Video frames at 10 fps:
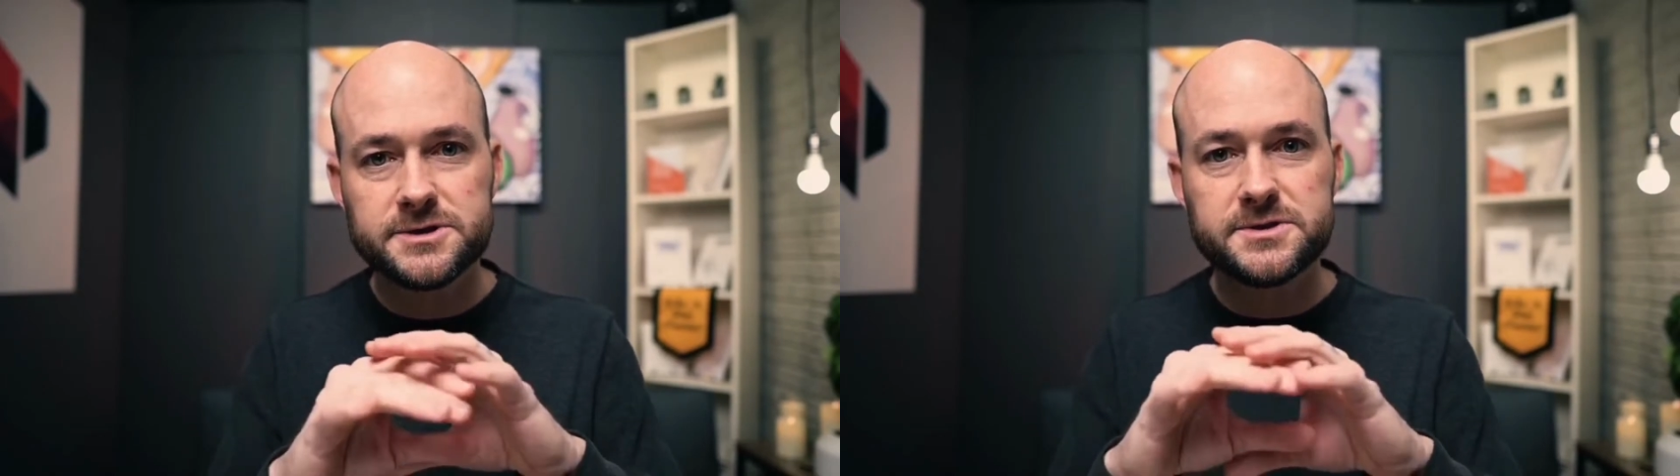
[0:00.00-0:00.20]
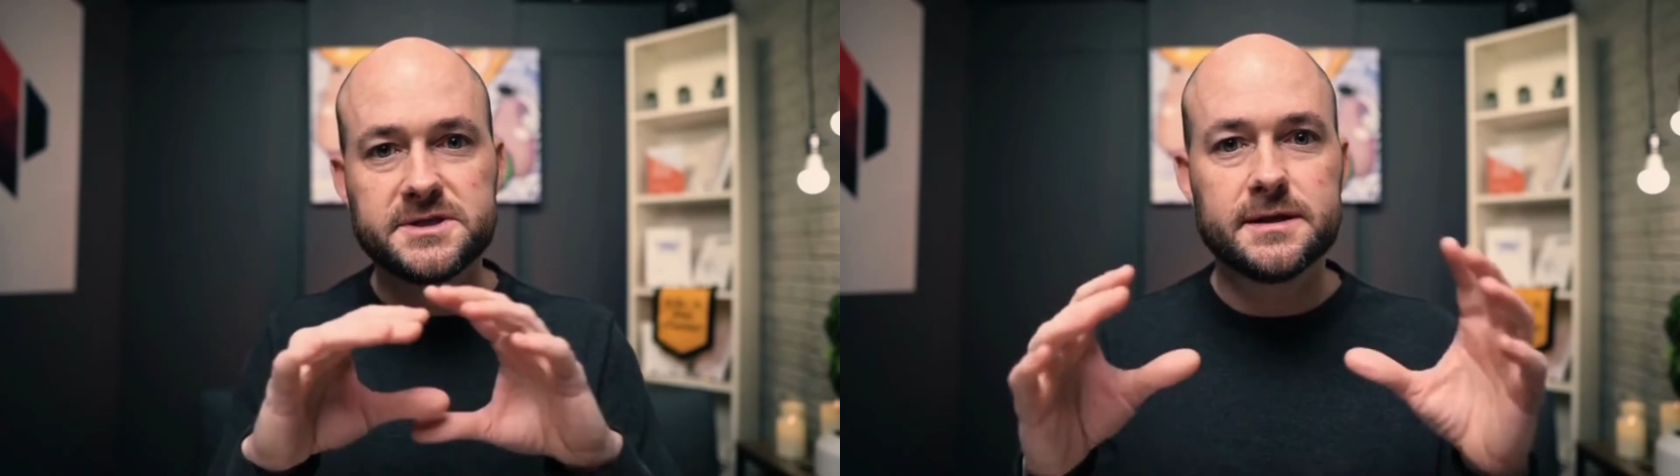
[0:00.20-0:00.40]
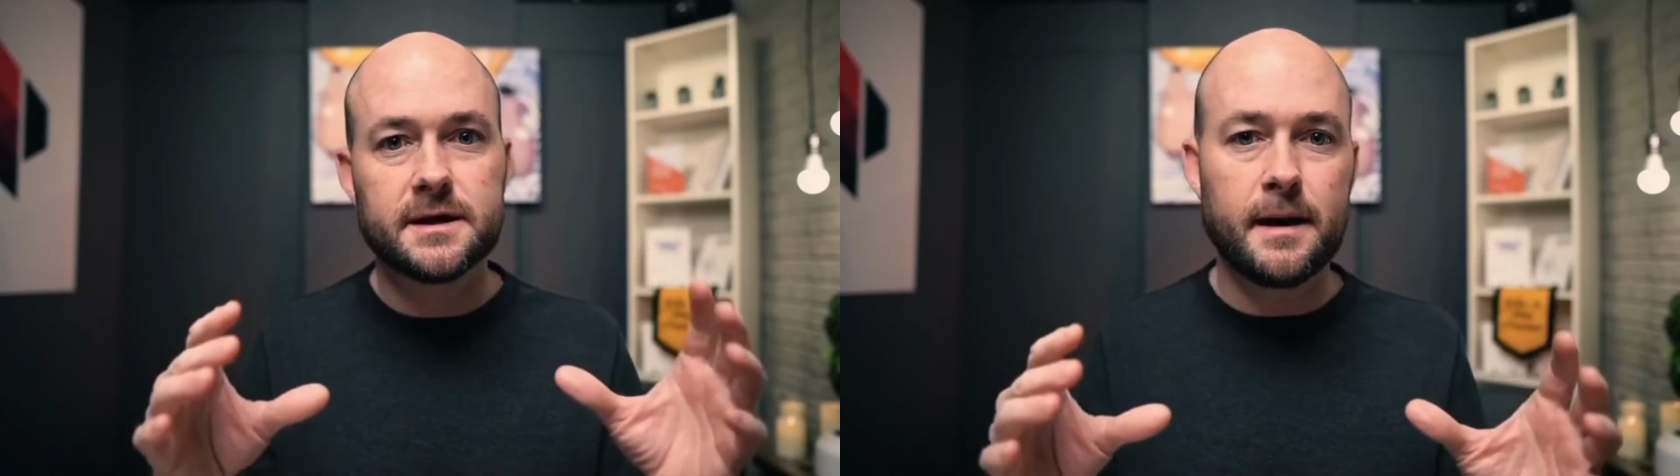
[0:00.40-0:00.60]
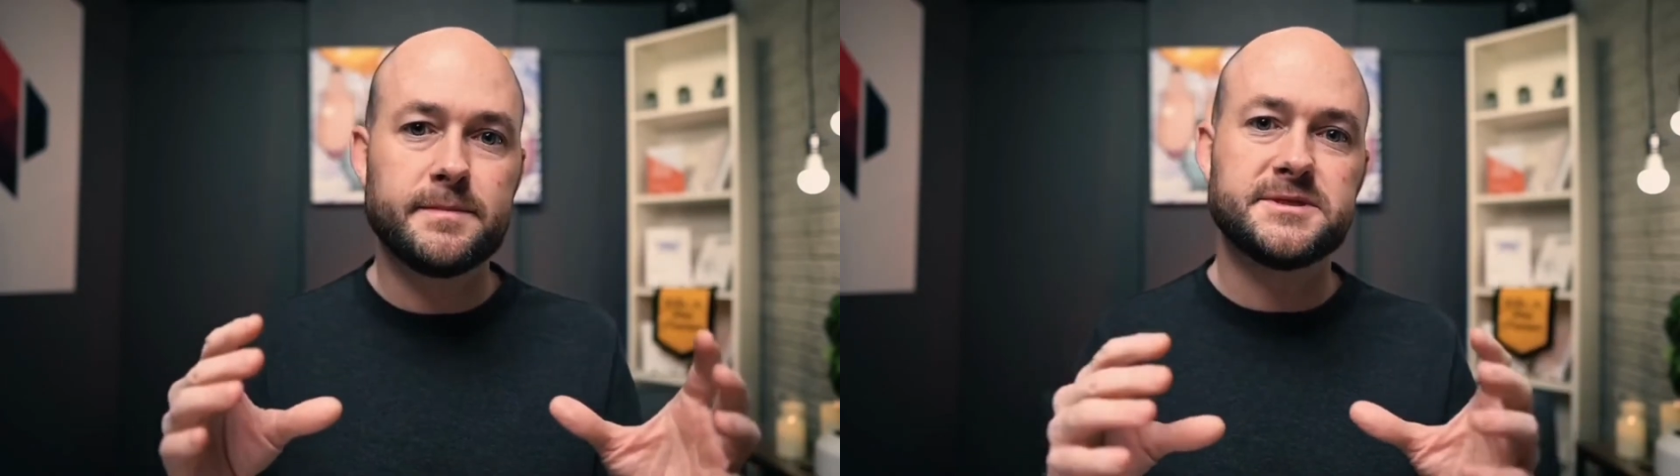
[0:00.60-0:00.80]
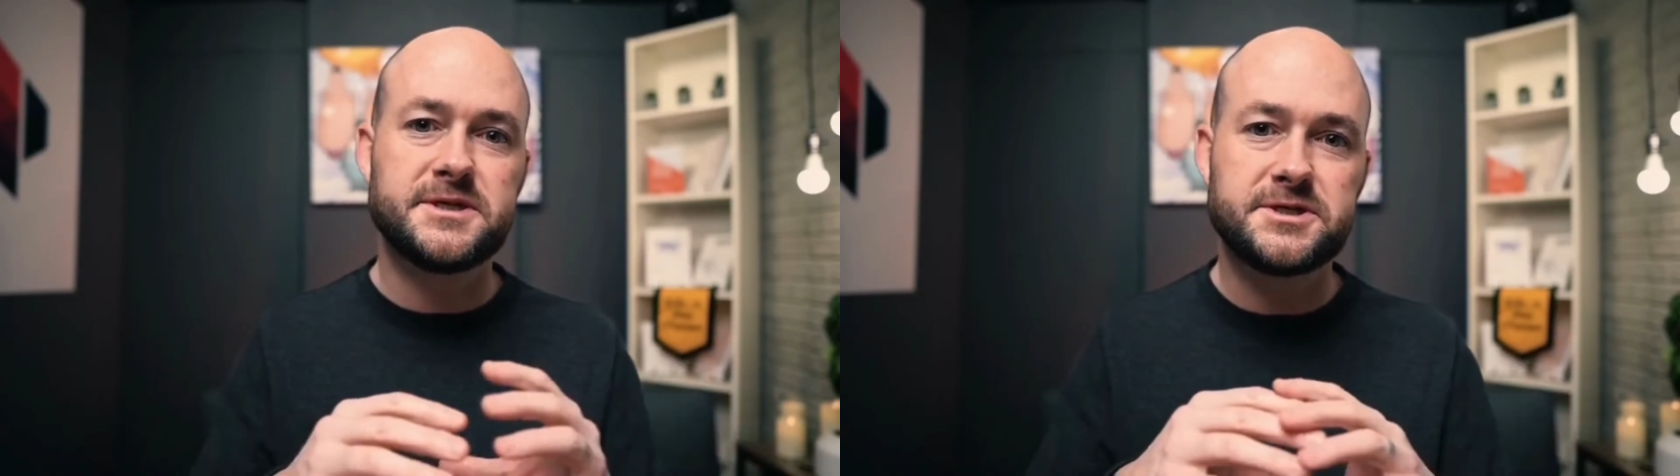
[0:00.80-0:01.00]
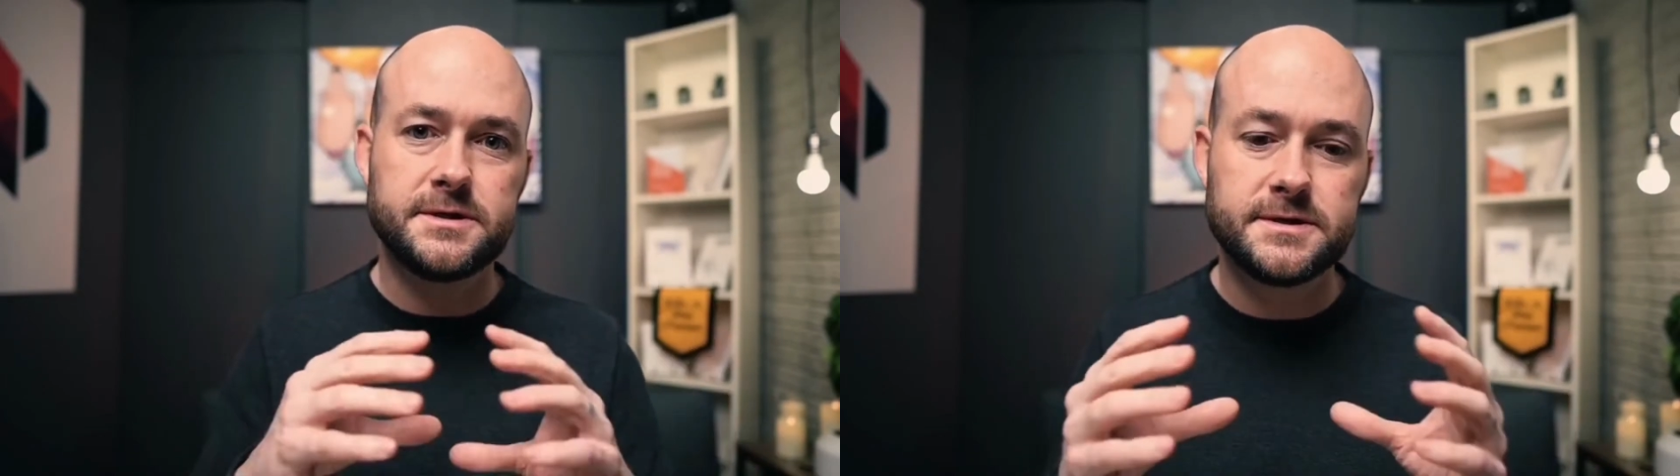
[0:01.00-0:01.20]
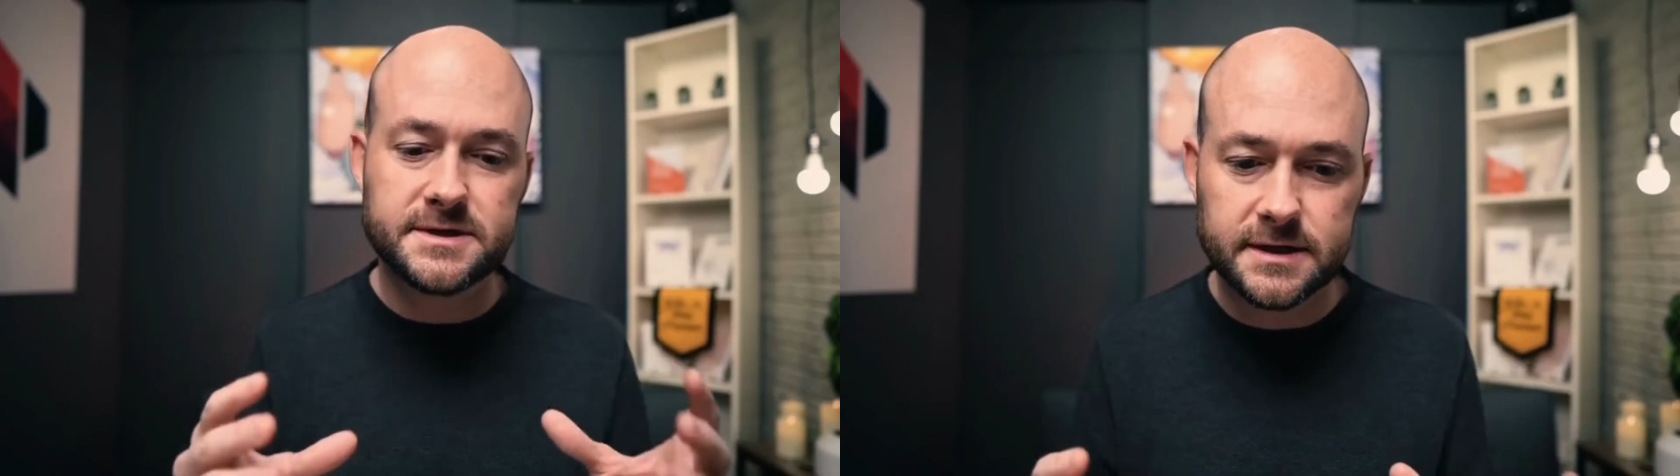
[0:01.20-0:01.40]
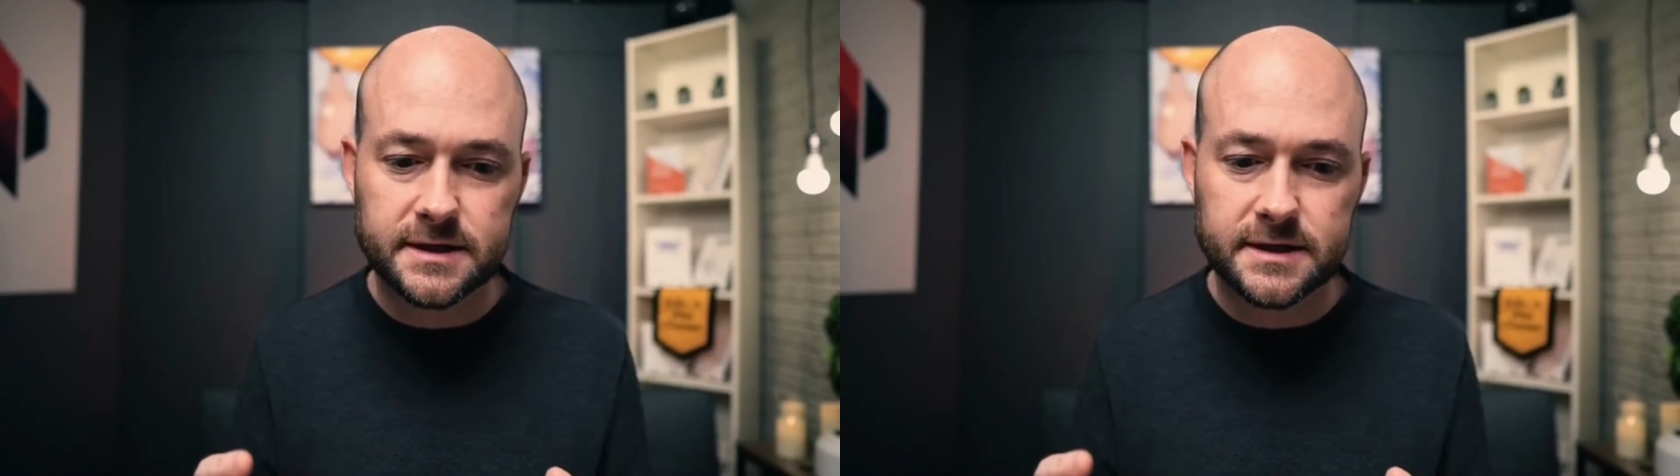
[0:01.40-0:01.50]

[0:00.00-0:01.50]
you see the composition, you see the